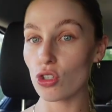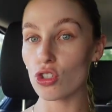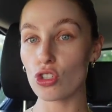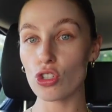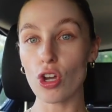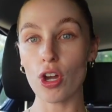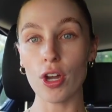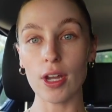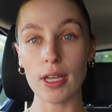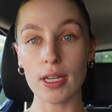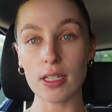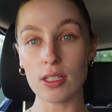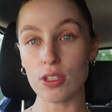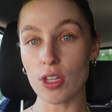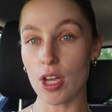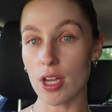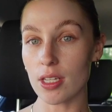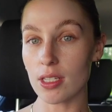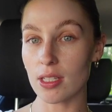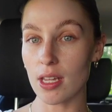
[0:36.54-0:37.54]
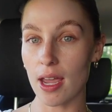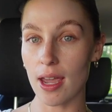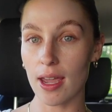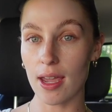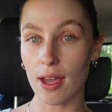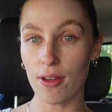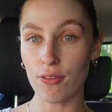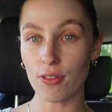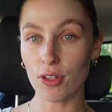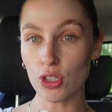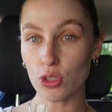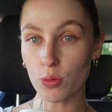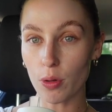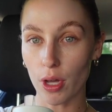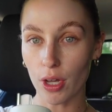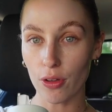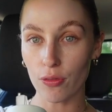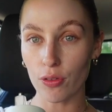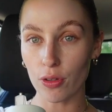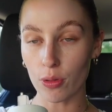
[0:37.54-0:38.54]
So it is Thursday. I finished
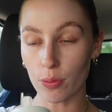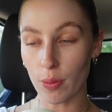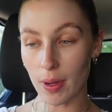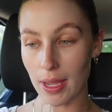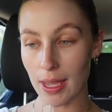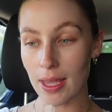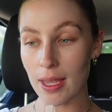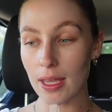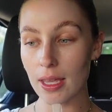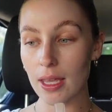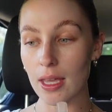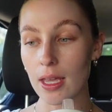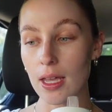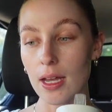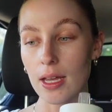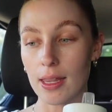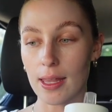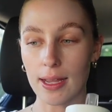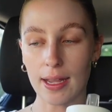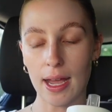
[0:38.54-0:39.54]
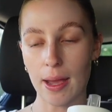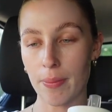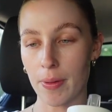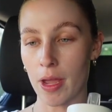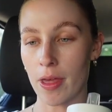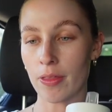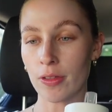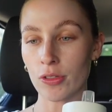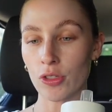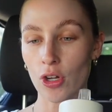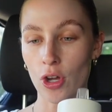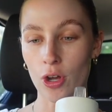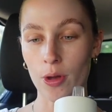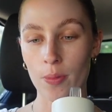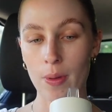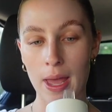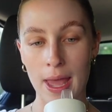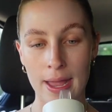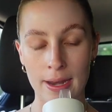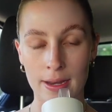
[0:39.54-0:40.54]
work for the week, like at my other
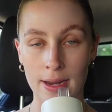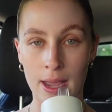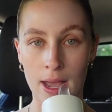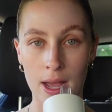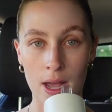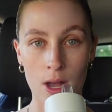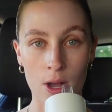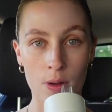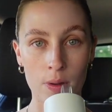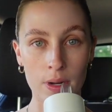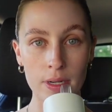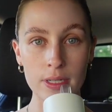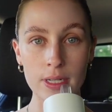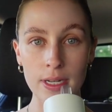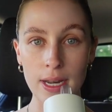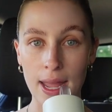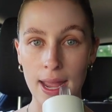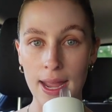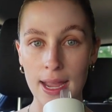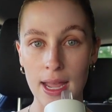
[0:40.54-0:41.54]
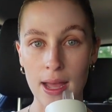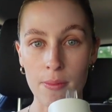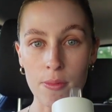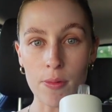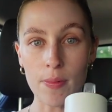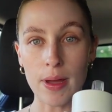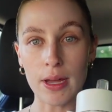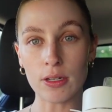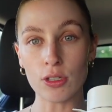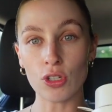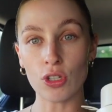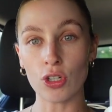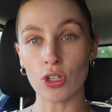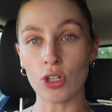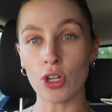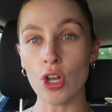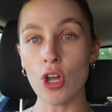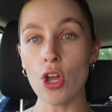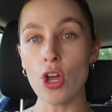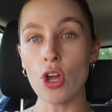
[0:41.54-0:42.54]
job, and now today I'm about
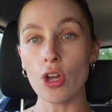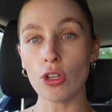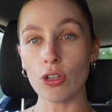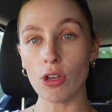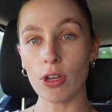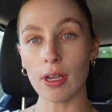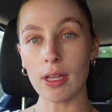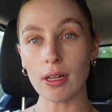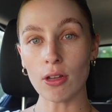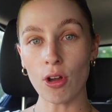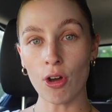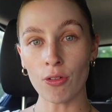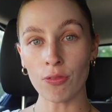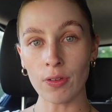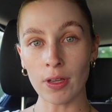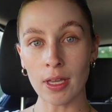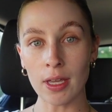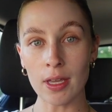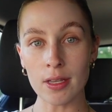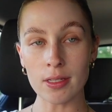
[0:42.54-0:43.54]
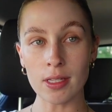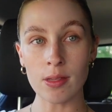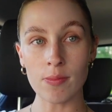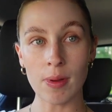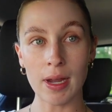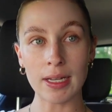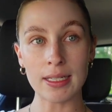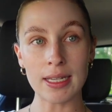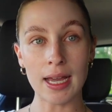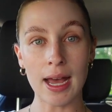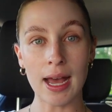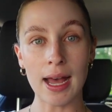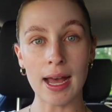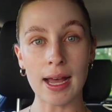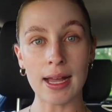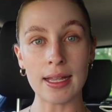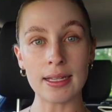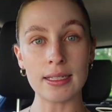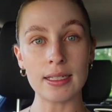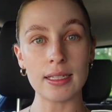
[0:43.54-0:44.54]
to go get a coffee, see my
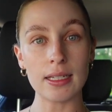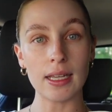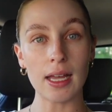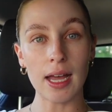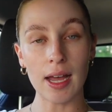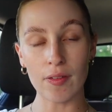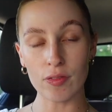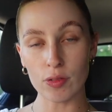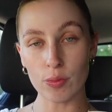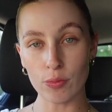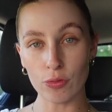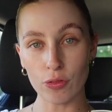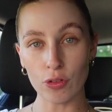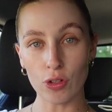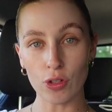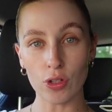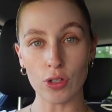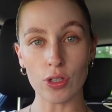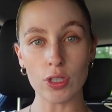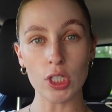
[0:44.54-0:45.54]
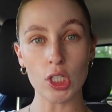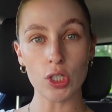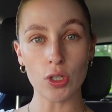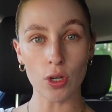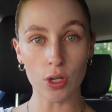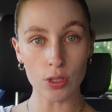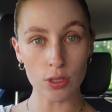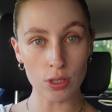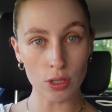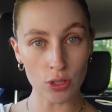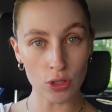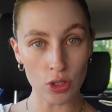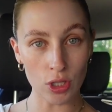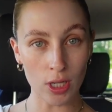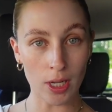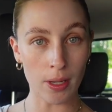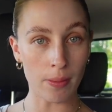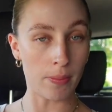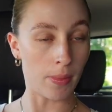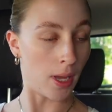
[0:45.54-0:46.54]
dad, have some food, go to the
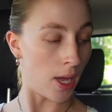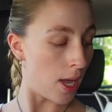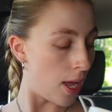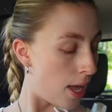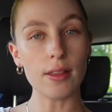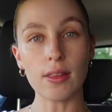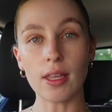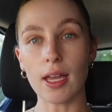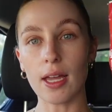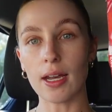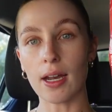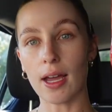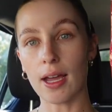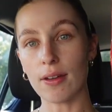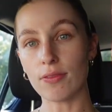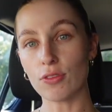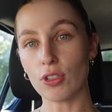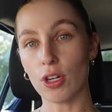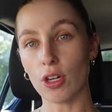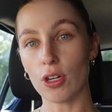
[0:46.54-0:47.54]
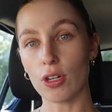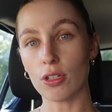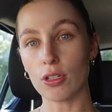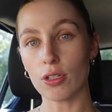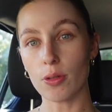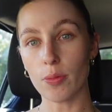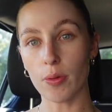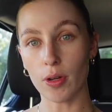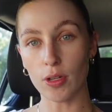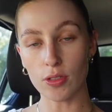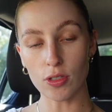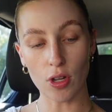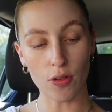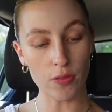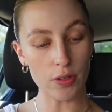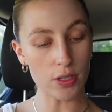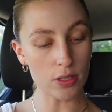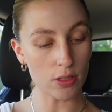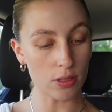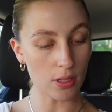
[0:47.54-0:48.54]
gym, and then I have to go to the post
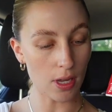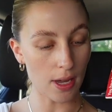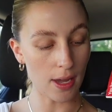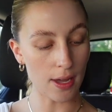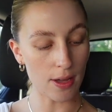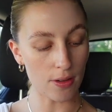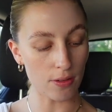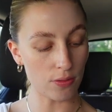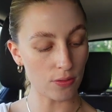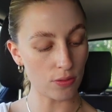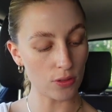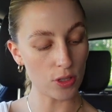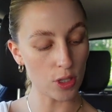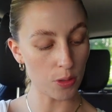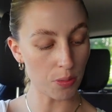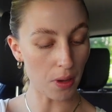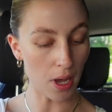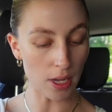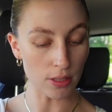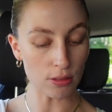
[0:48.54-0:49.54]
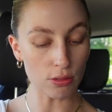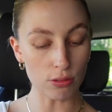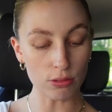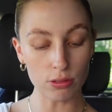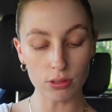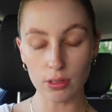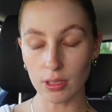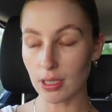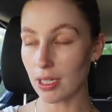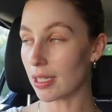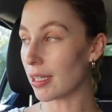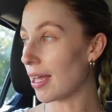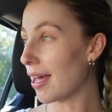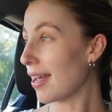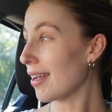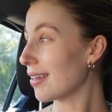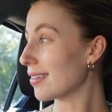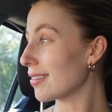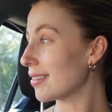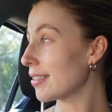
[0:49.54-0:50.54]
office because I have two parcels to
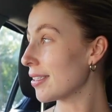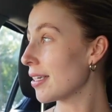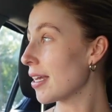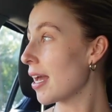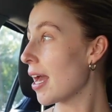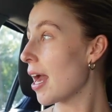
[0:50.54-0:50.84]
collect.